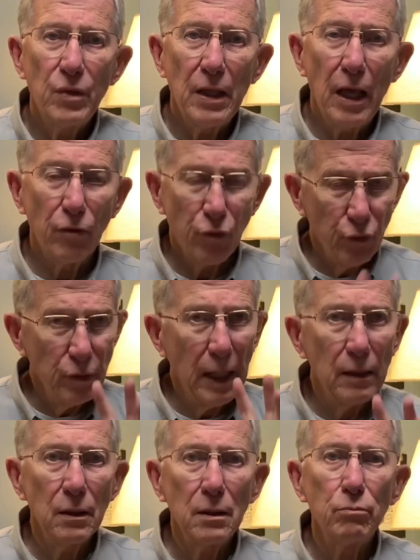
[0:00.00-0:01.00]
And through that
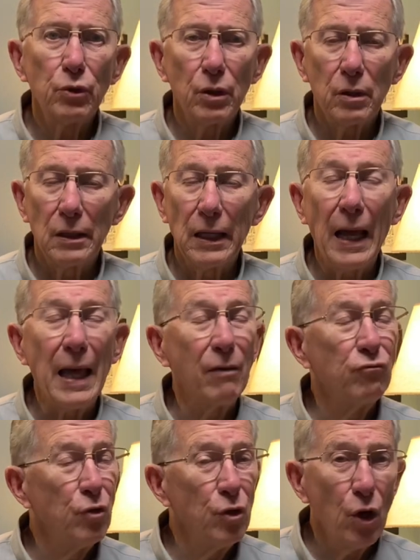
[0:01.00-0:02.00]
little booklet, I have
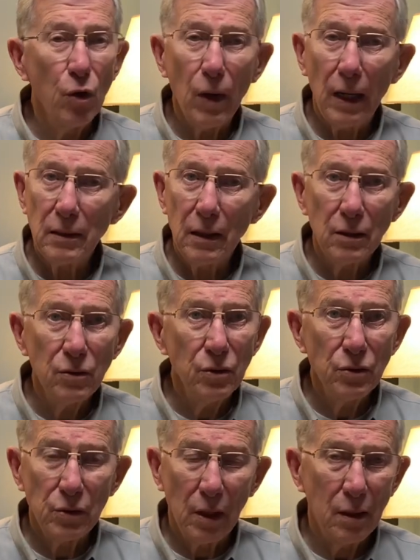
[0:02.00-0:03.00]
no idea who
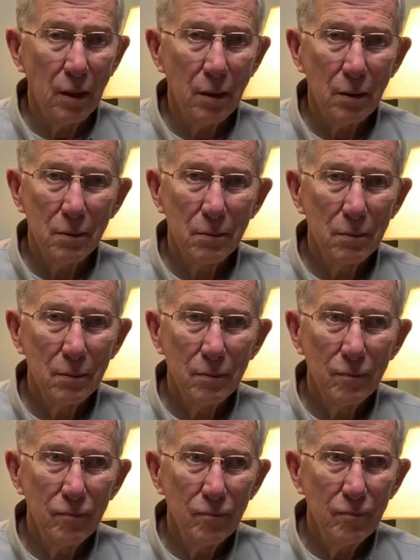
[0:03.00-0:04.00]
said it.
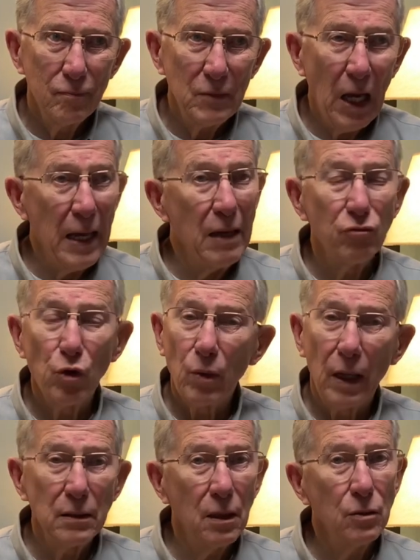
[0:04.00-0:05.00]
I have no
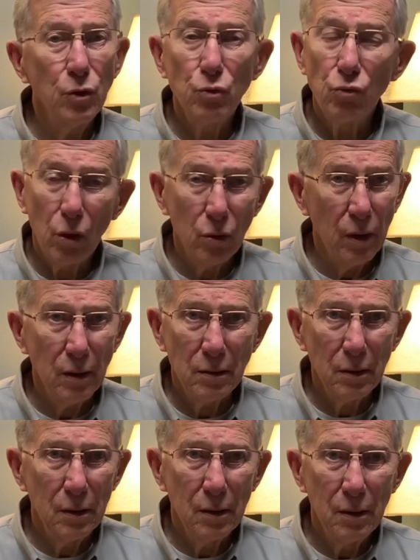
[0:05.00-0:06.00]
idea who wrote it.
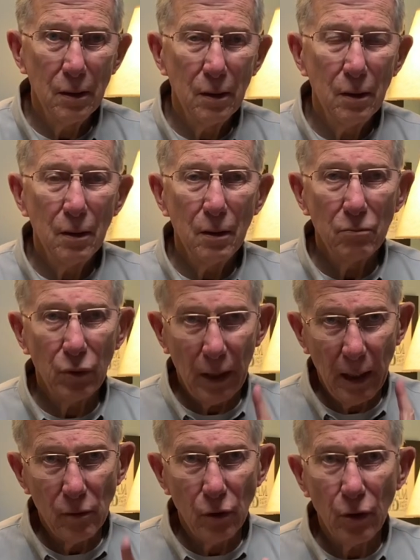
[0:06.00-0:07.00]
But I
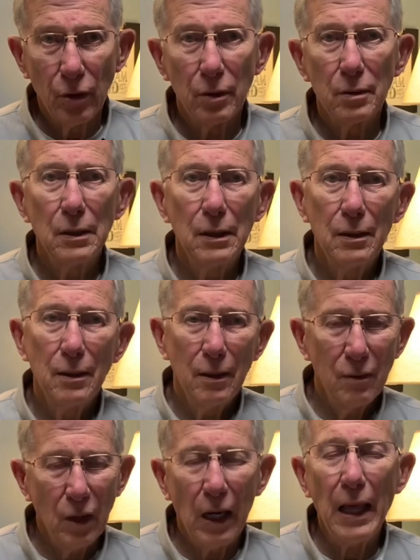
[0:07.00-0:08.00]
learned
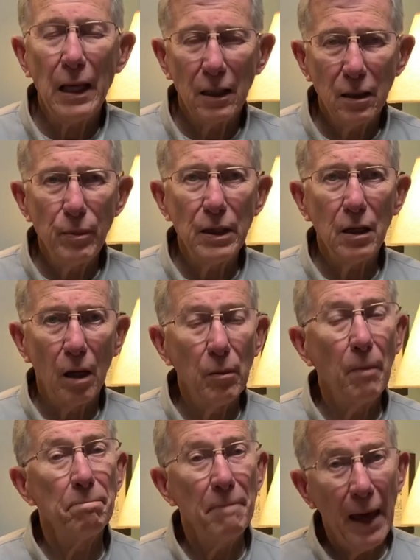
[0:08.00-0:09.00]
that I had to become a
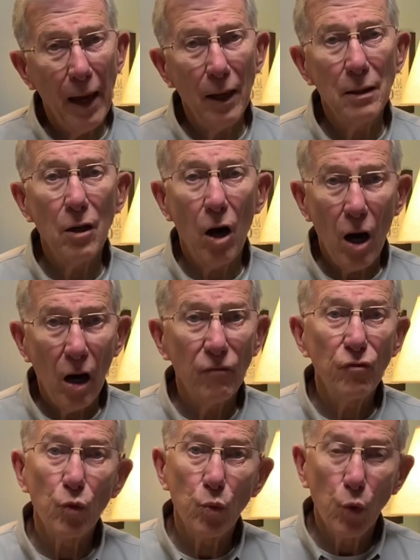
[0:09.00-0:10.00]
man of
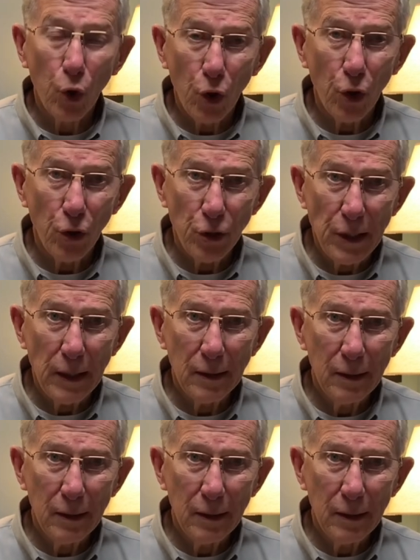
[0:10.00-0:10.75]
the word.